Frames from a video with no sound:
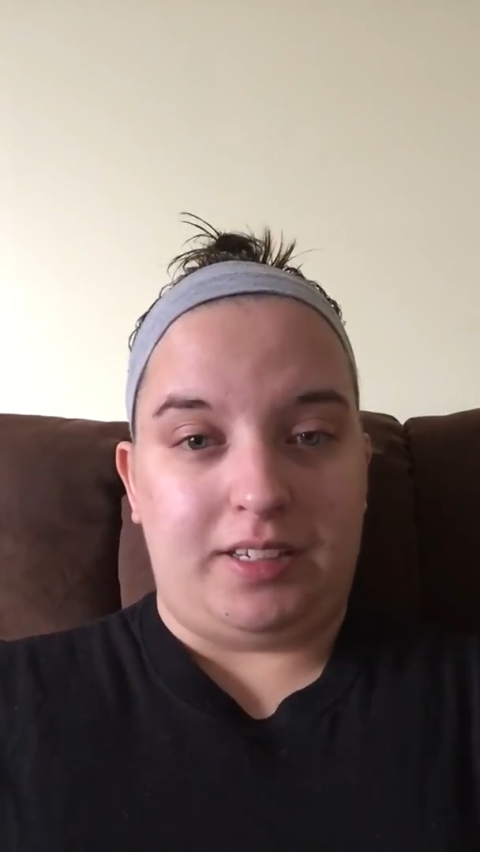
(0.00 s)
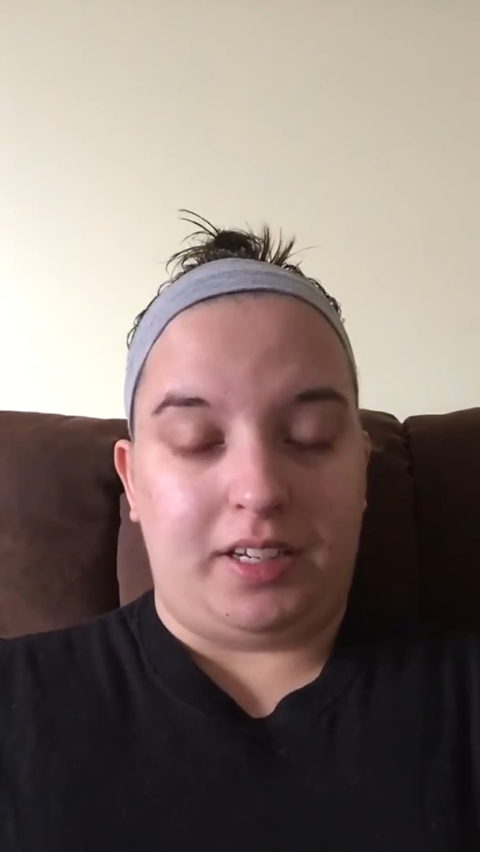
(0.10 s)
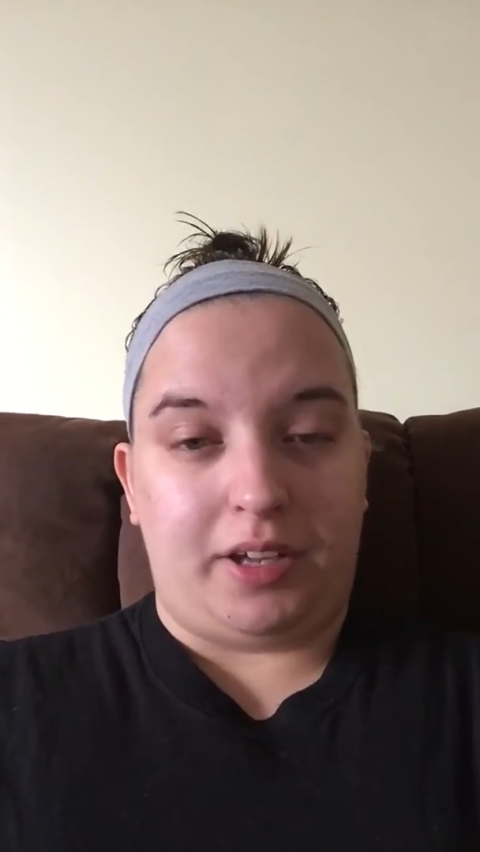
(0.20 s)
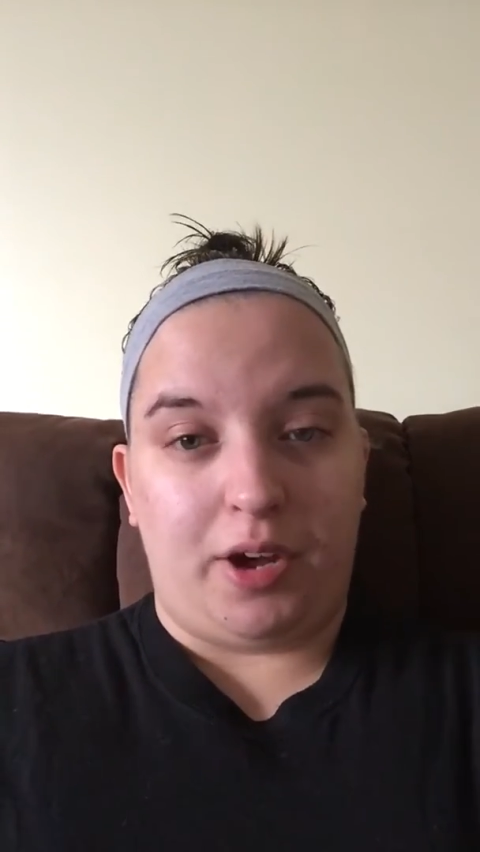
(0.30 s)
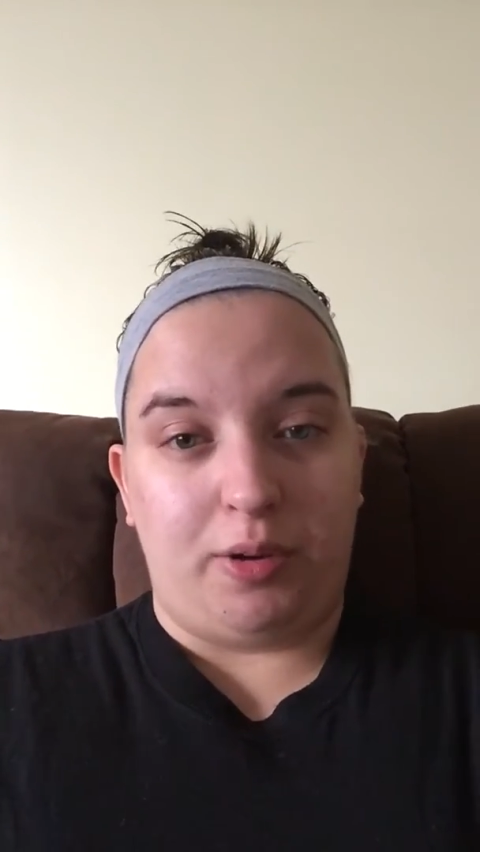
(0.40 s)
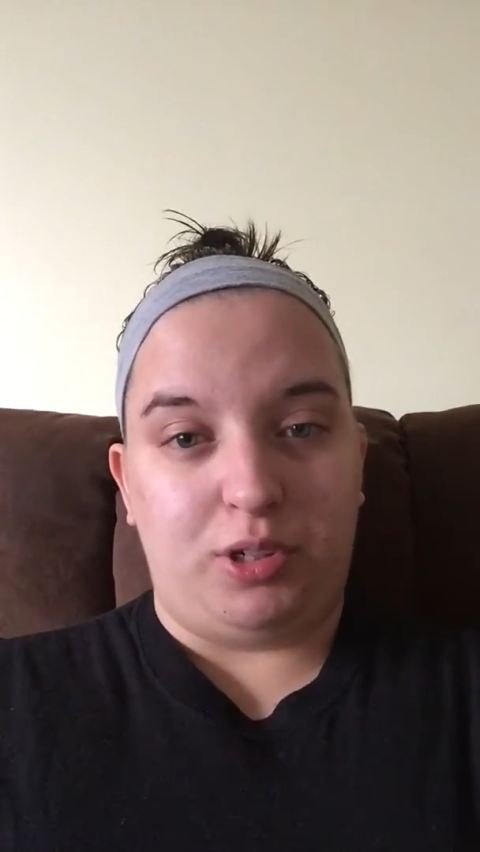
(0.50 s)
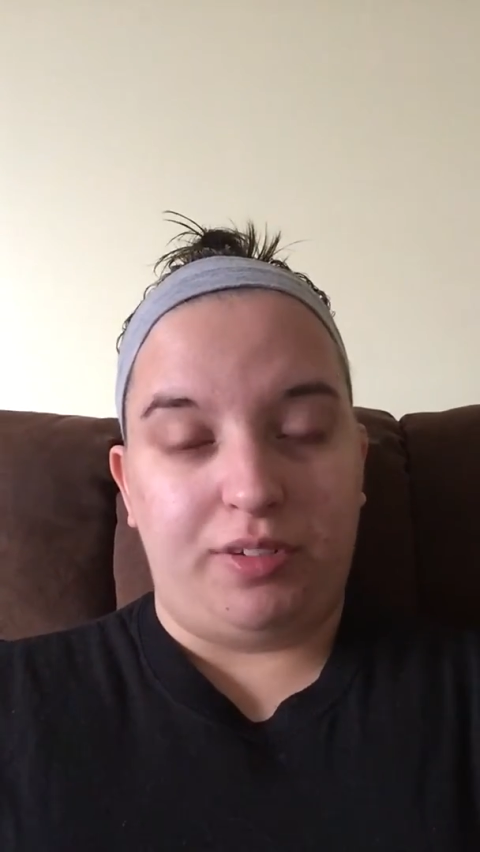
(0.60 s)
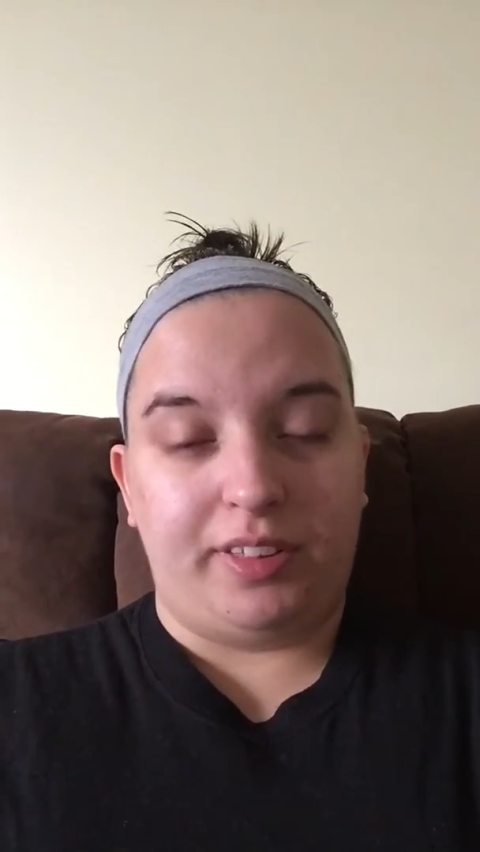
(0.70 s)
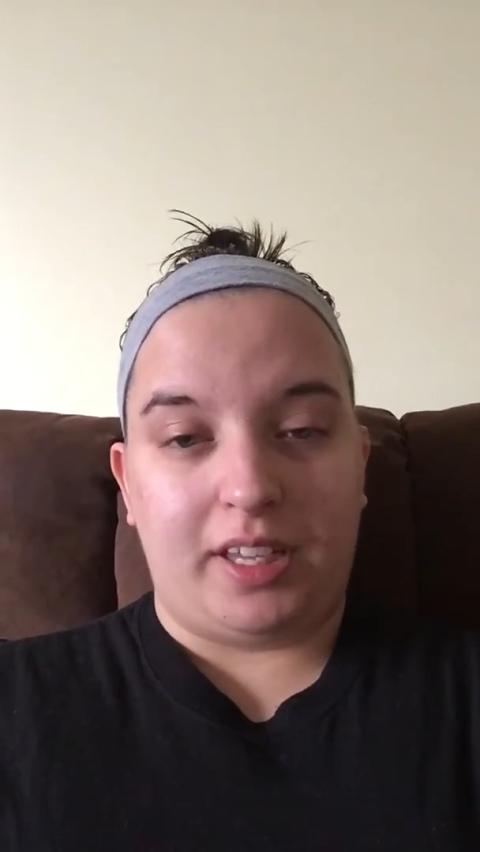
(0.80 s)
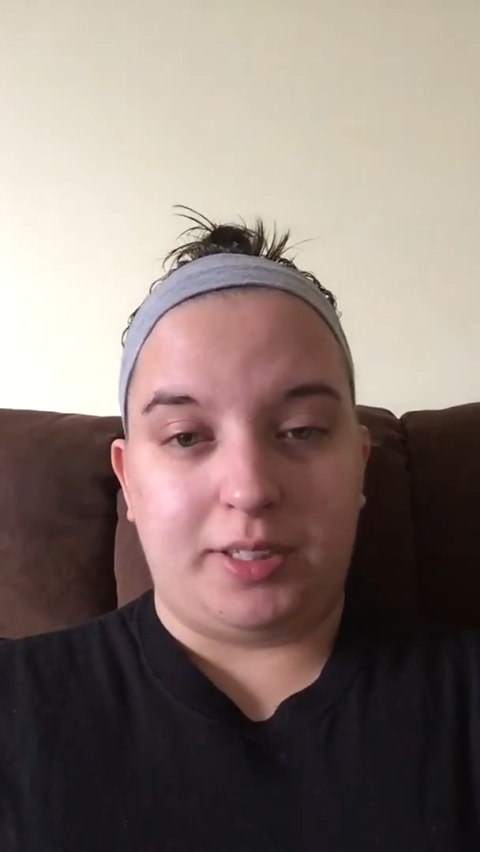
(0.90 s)
to go do
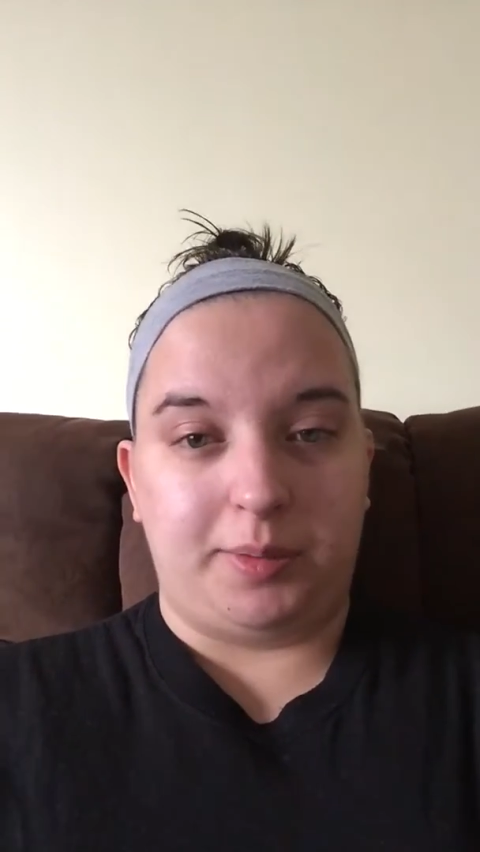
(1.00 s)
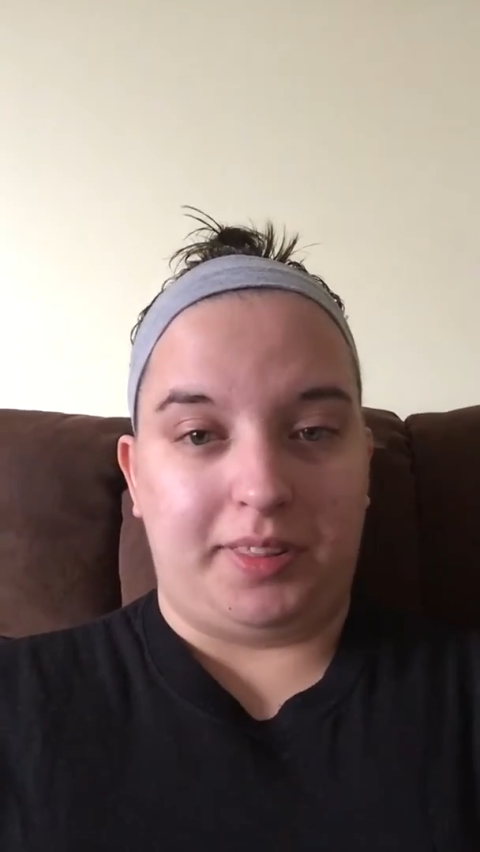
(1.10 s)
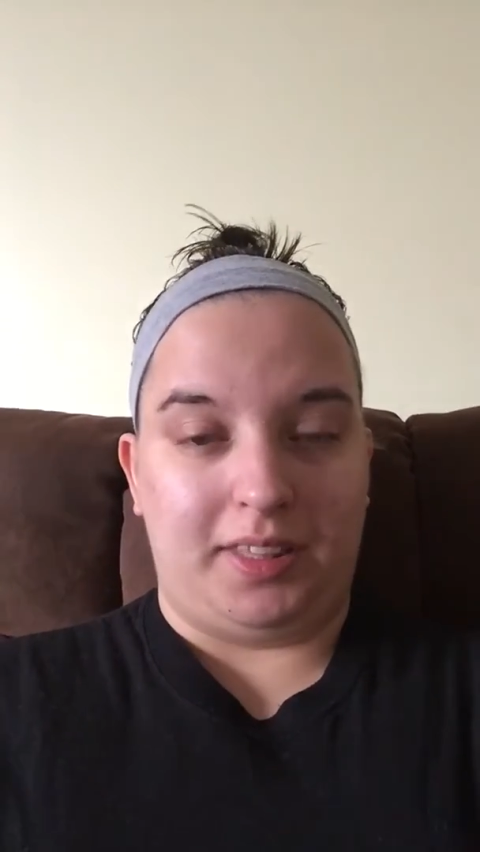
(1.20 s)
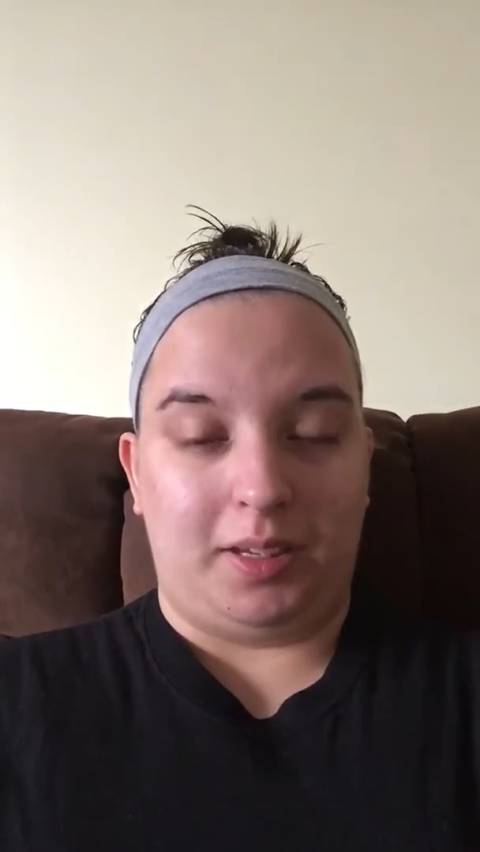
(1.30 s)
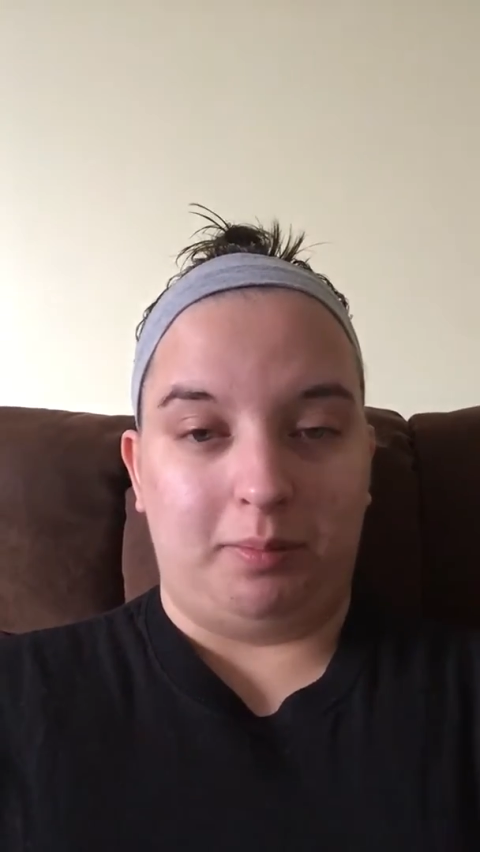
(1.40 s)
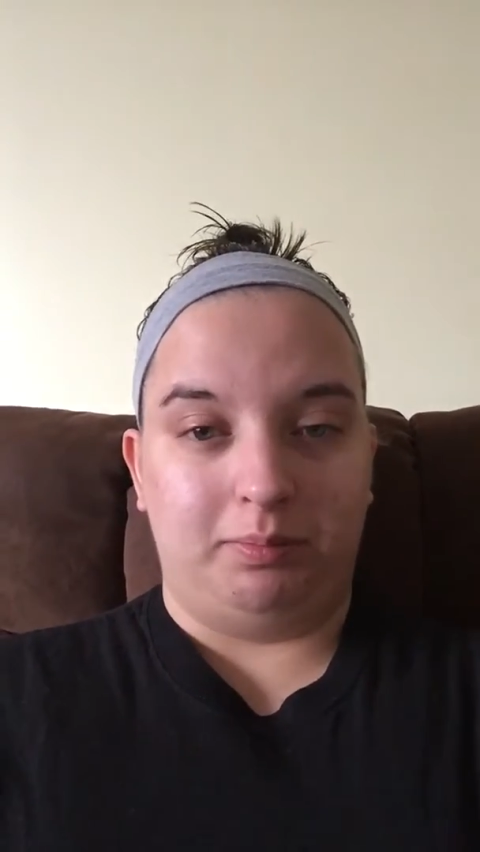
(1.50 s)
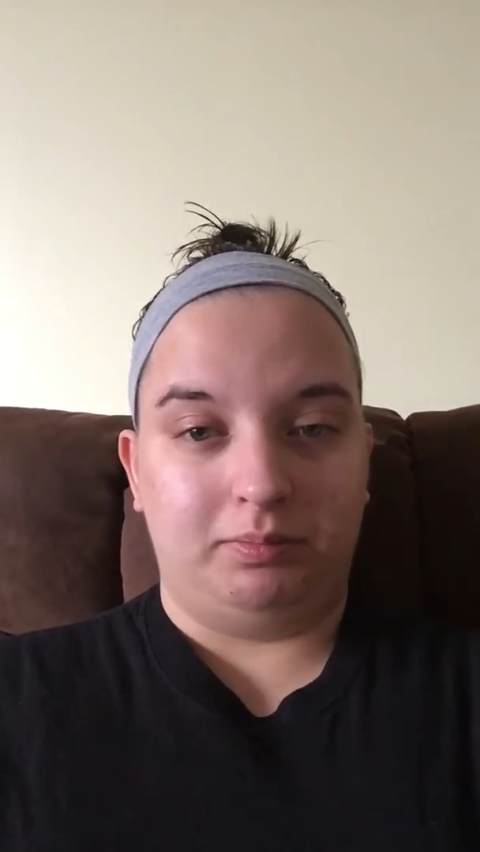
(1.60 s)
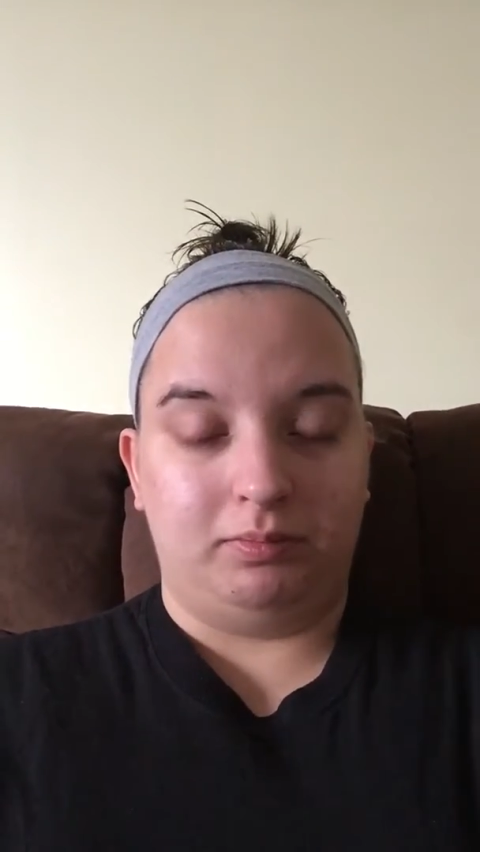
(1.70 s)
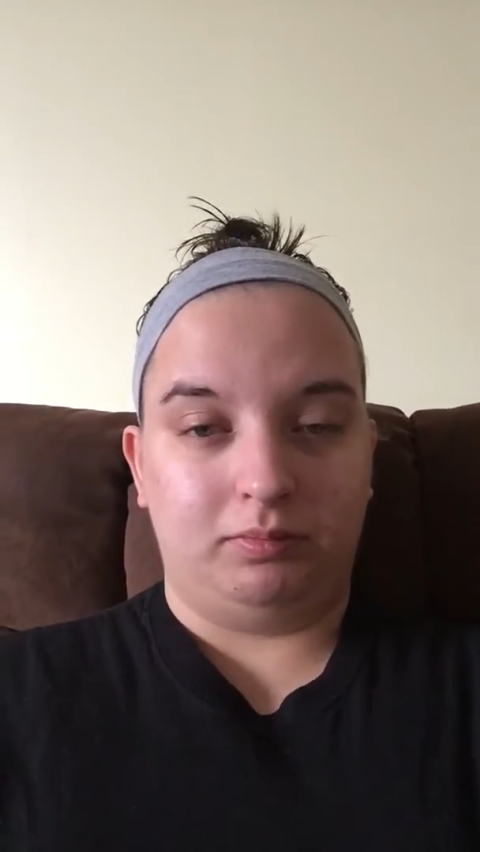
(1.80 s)
things with them.